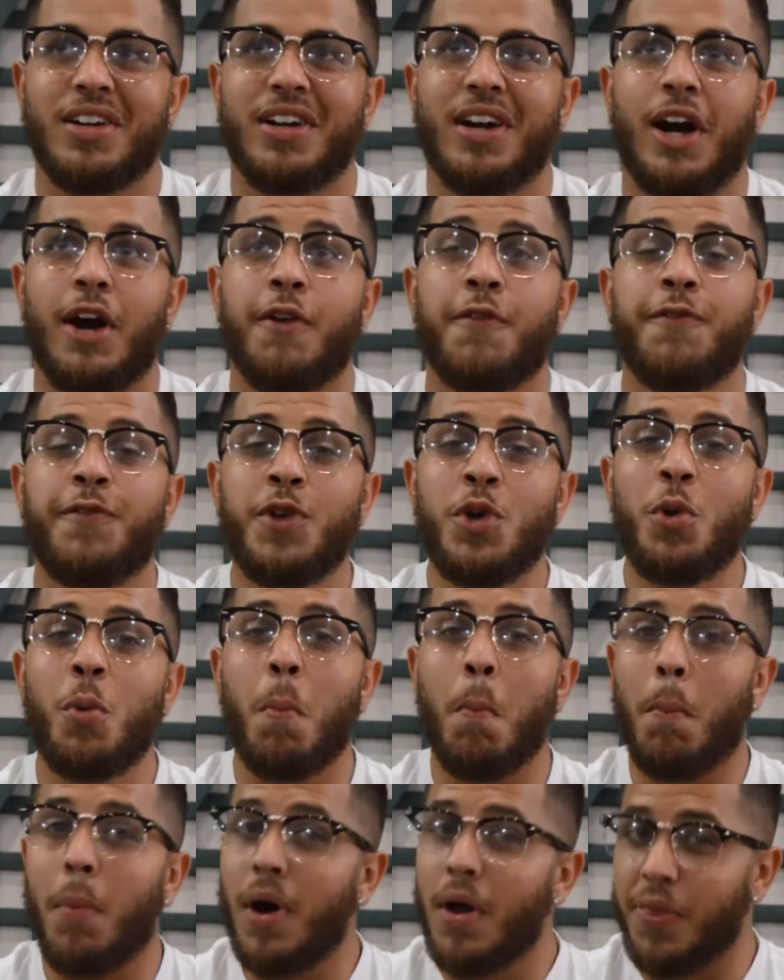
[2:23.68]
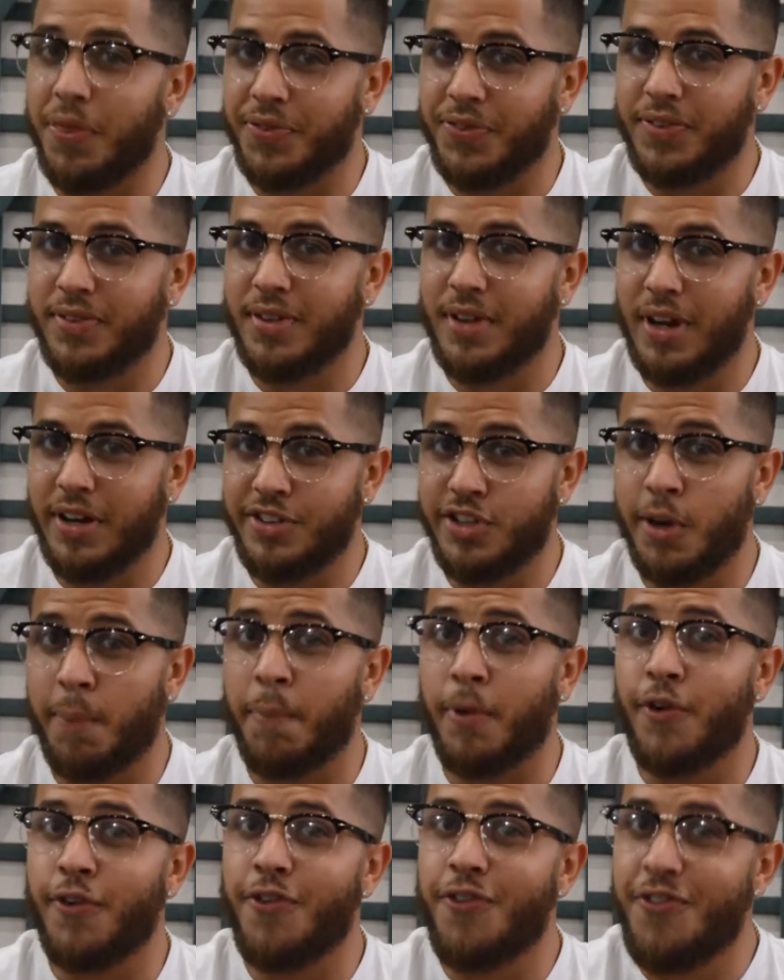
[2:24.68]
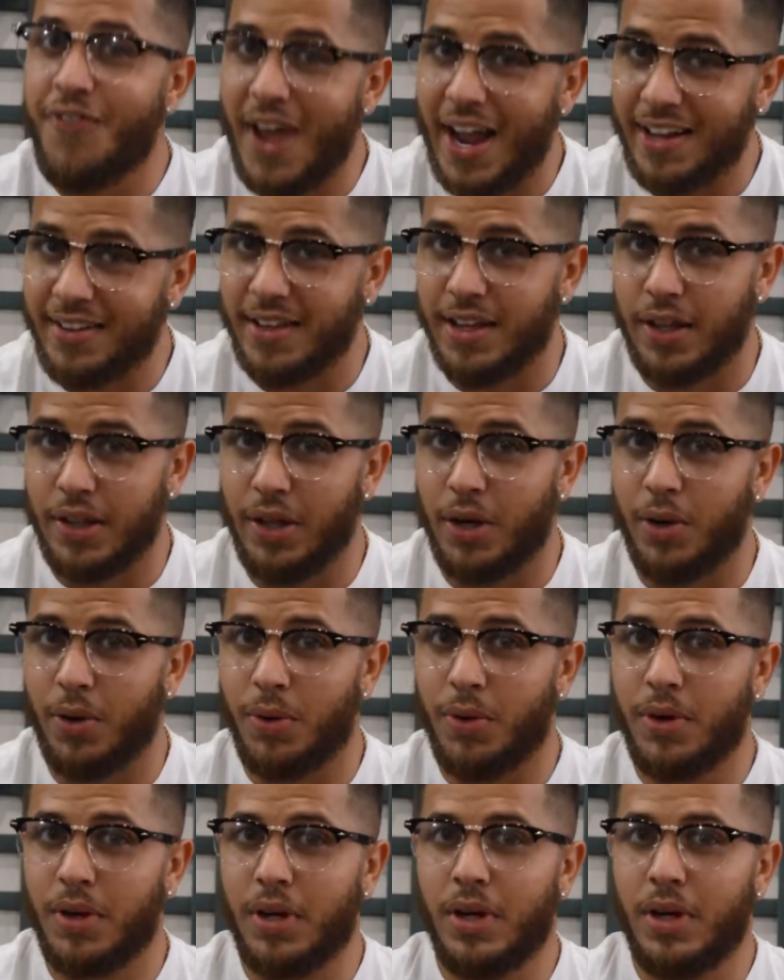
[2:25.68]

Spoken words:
a few months to perfect it though.